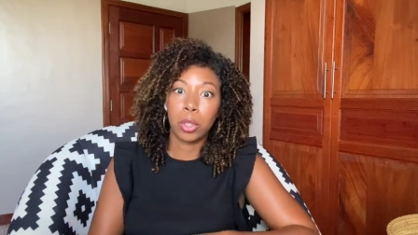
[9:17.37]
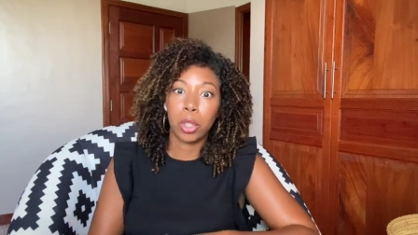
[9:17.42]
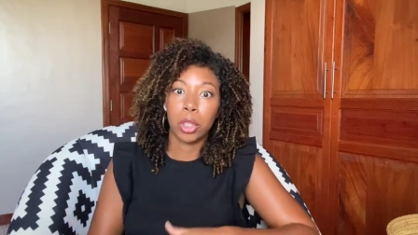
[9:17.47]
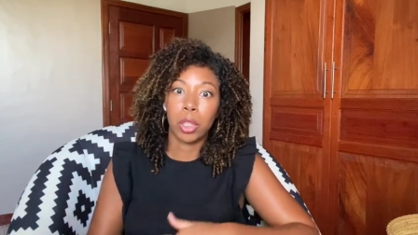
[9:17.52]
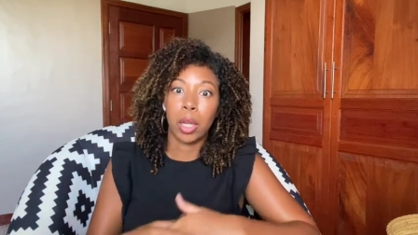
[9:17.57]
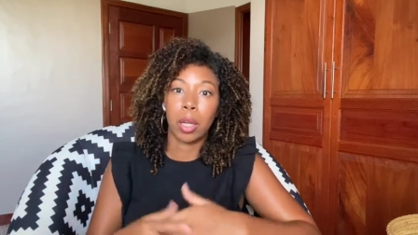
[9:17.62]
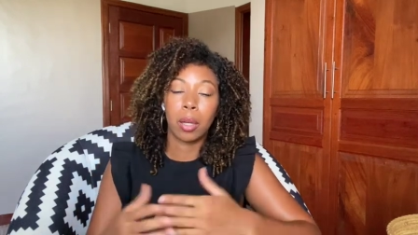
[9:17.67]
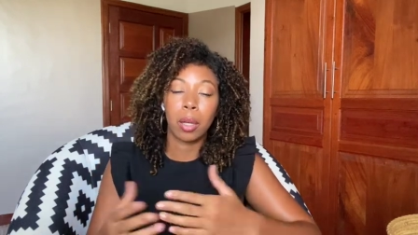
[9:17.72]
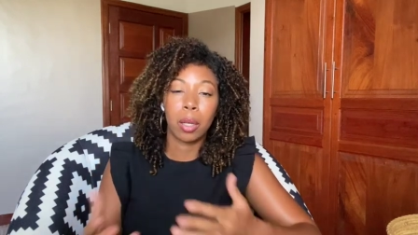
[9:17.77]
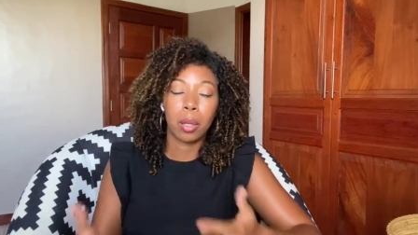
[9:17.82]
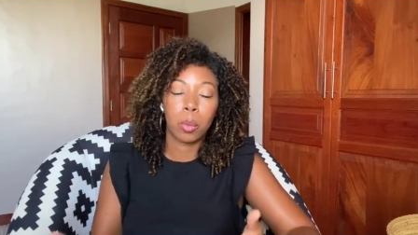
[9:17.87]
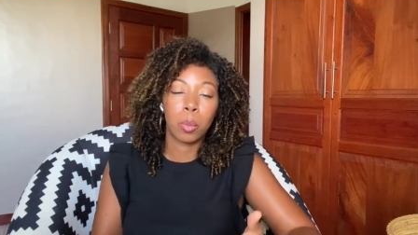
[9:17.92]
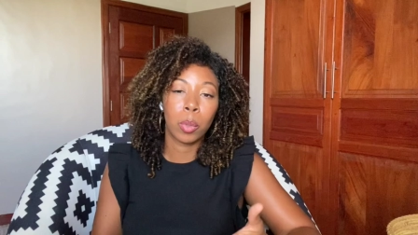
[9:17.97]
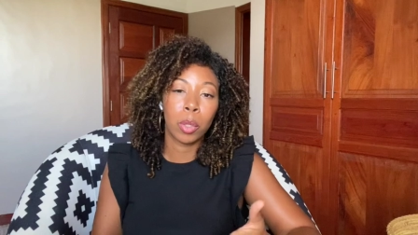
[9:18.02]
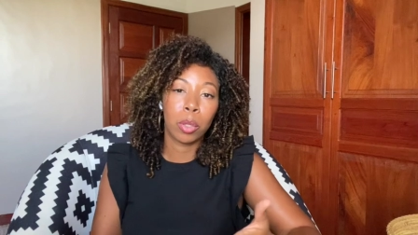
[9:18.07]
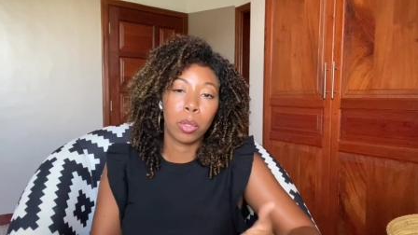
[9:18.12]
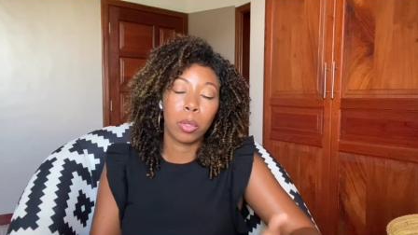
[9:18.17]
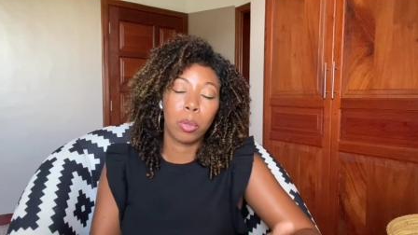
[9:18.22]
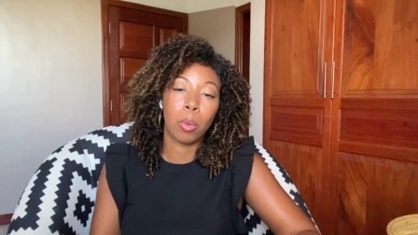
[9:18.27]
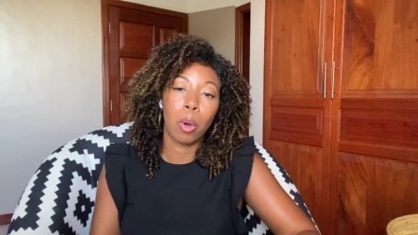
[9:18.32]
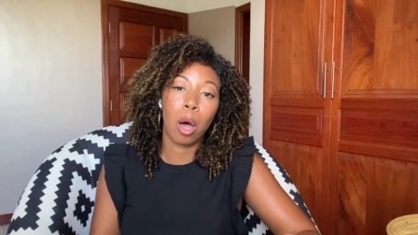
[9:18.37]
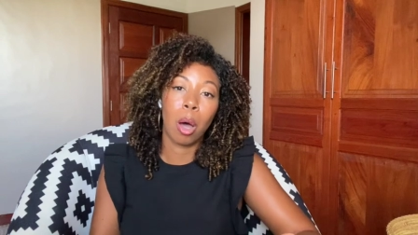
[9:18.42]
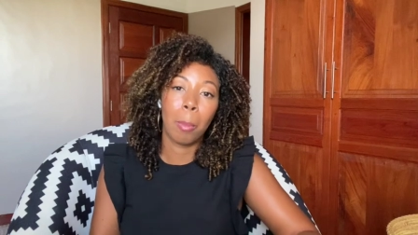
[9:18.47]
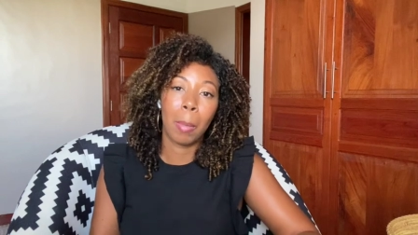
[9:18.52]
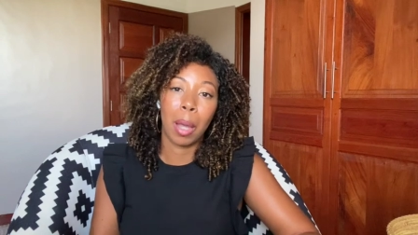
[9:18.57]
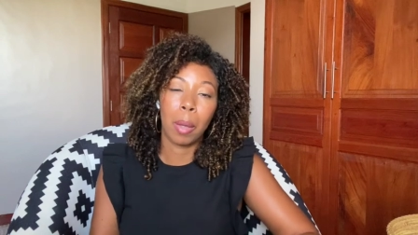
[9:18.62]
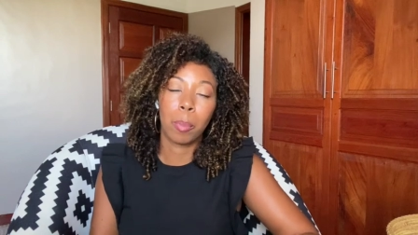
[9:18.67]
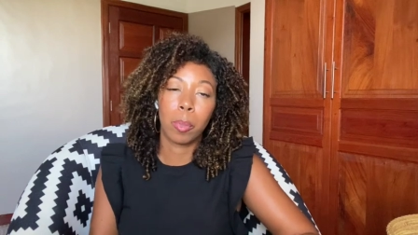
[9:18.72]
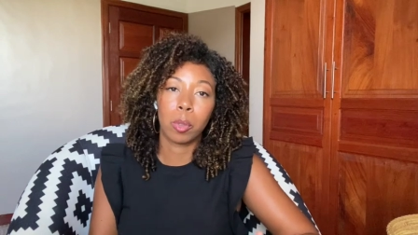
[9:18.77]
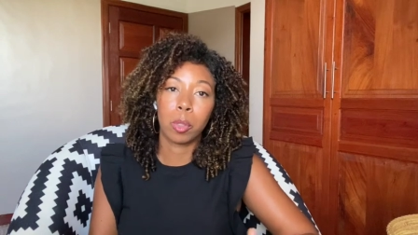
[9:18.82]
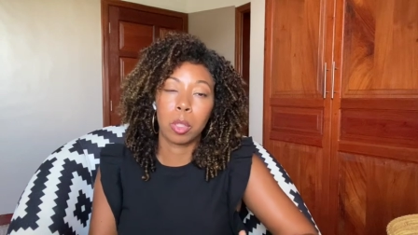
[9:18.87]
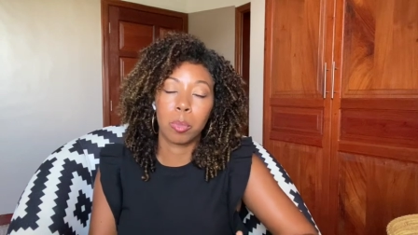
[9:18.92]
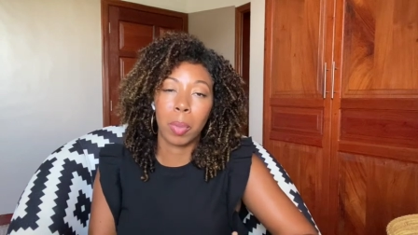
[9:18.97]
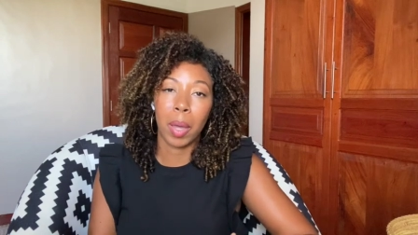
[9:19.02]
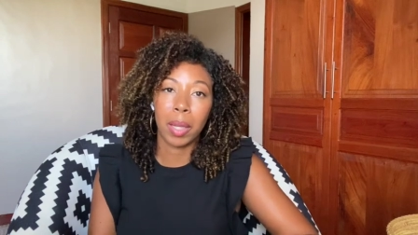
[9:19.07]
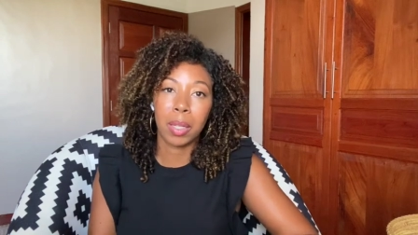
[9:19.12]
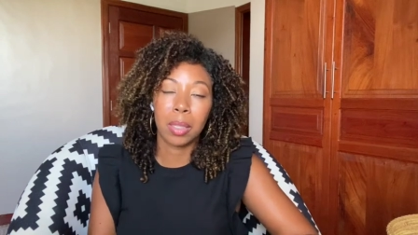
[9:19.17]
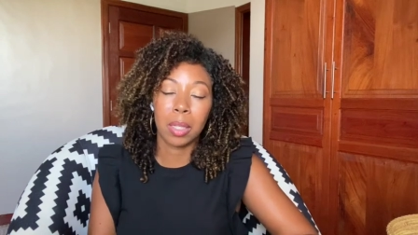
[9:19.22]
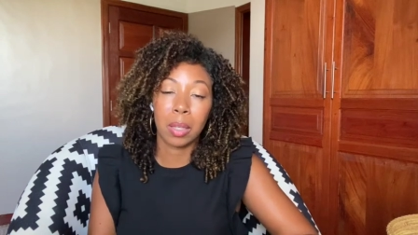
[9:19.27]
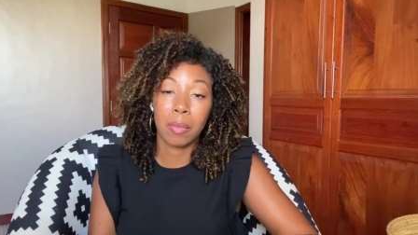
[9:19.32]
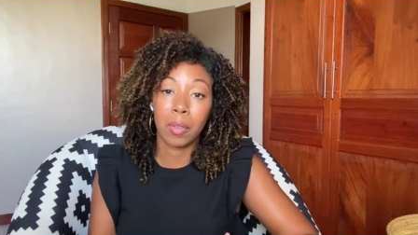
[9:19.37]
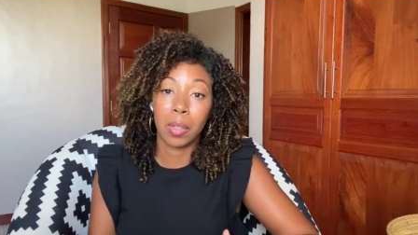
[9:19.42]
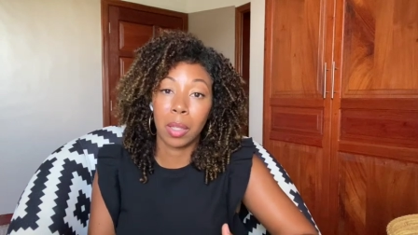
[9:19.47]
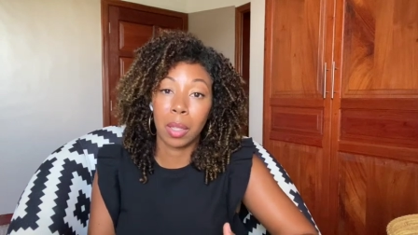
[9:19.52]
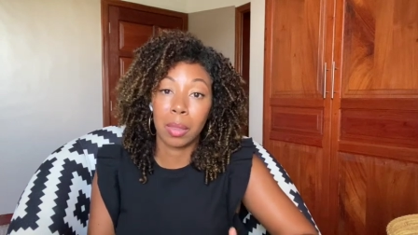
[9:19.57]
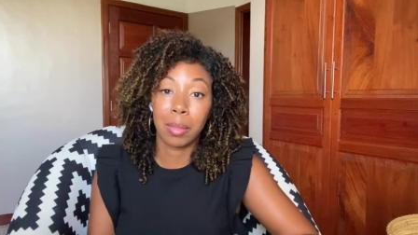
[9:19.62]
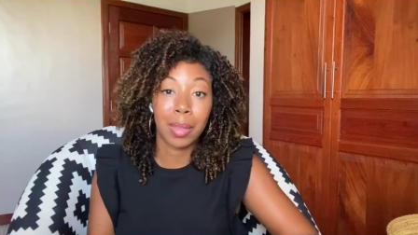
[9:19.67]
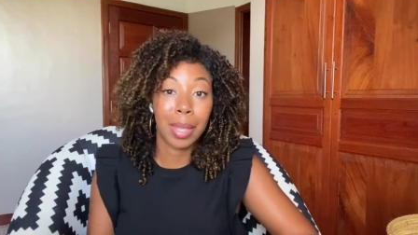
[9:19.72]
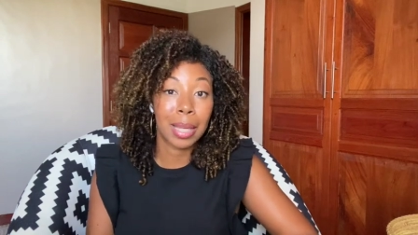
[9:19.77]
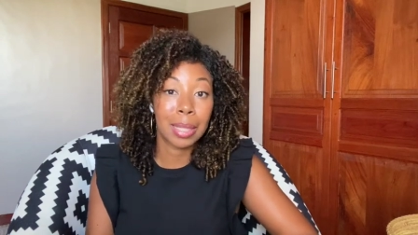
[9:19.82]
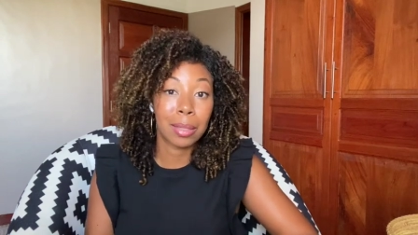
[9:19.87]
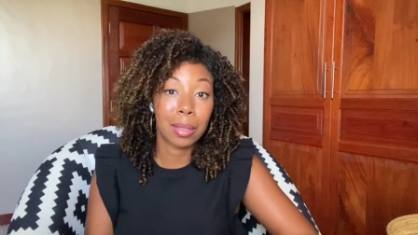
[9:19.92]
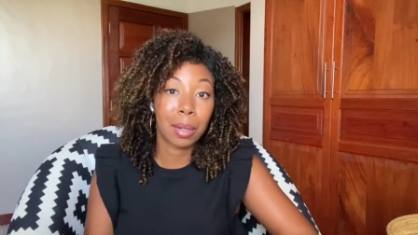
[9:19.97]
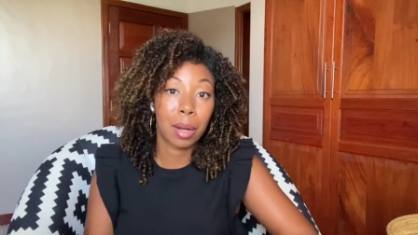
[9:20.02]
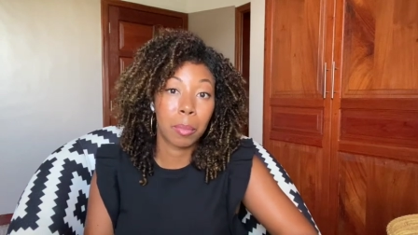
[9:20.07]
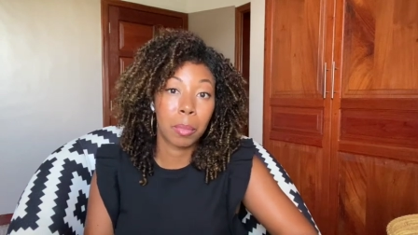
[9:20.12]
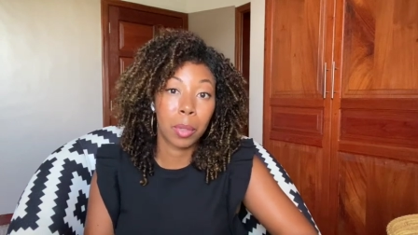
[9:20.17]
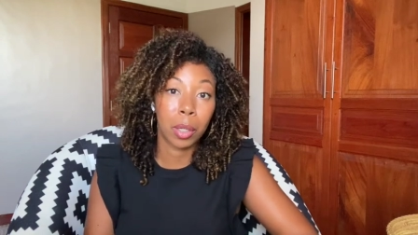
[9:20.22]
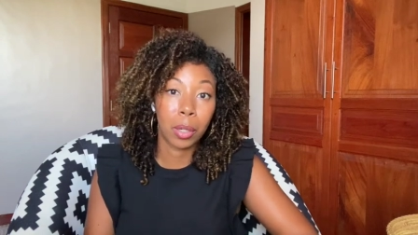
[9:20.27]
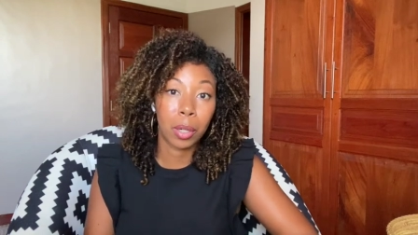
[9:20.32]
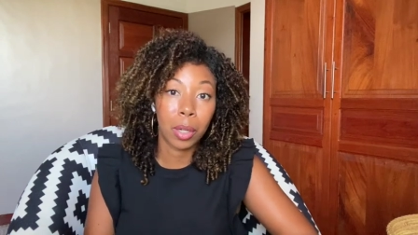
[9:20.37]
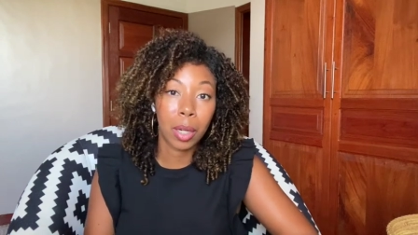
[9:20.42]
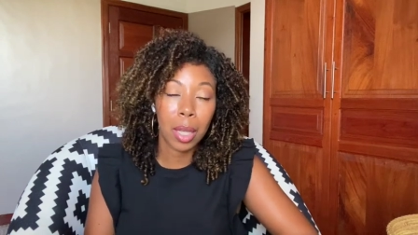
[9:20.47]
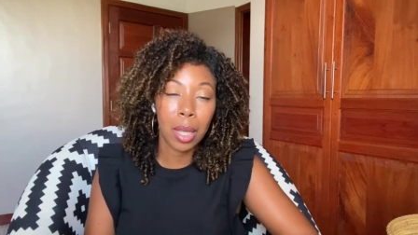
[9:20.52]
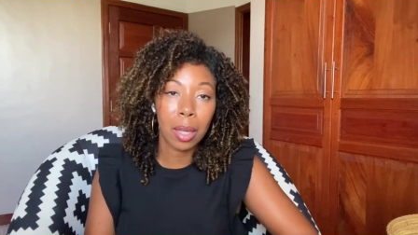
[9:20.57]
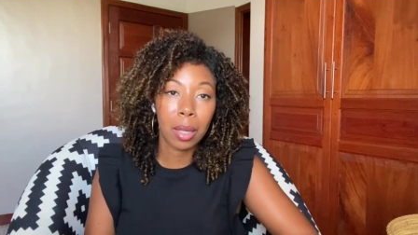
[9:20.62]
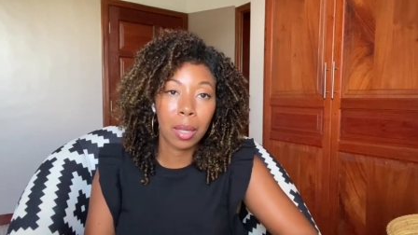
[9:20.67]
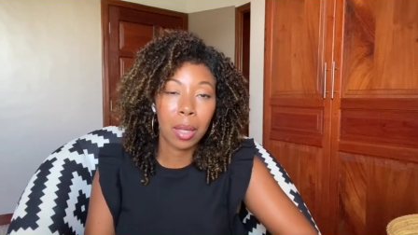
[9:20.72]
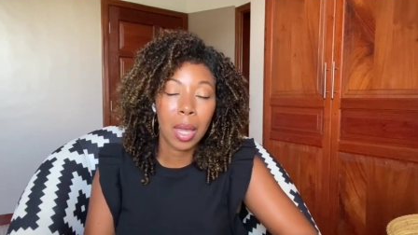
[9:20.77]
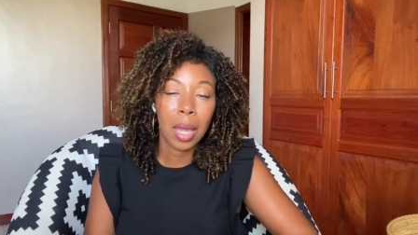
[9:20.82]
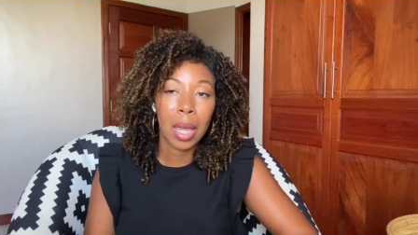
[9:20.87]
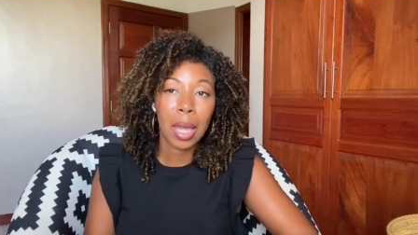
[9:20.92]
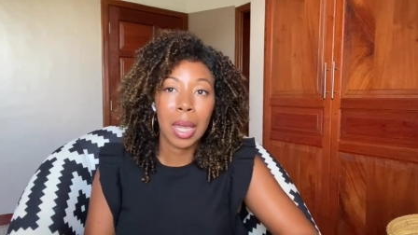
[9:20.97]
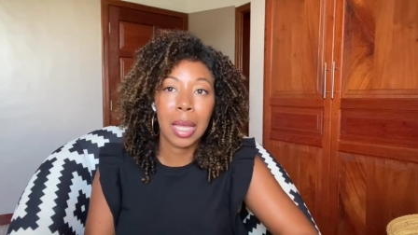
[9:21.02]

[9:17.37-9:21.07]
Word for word: sharing with you all my perspective and the things that I'm learning